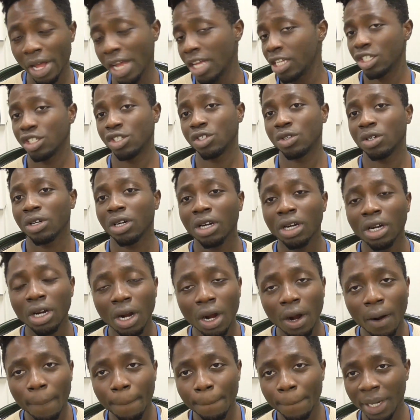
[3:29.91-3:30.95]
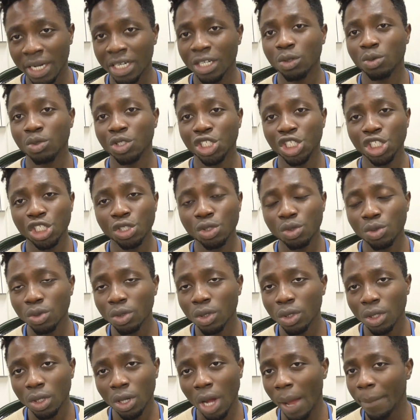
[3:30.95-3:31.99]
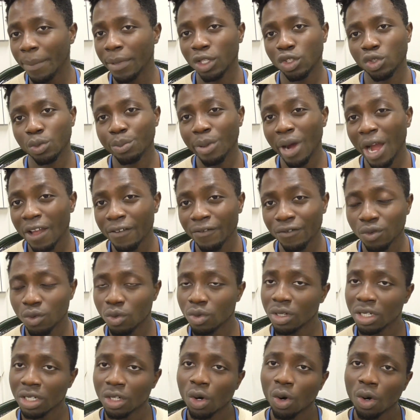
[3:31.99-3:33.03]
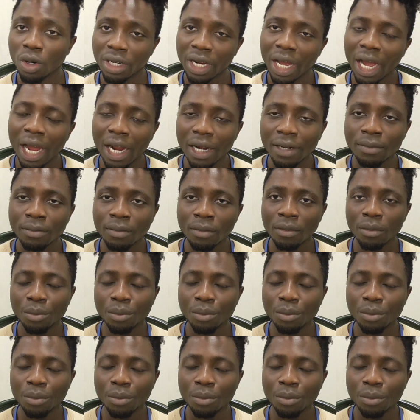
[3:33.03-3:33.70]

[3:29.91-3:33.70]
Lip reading: extra money with you, to buy food and all that.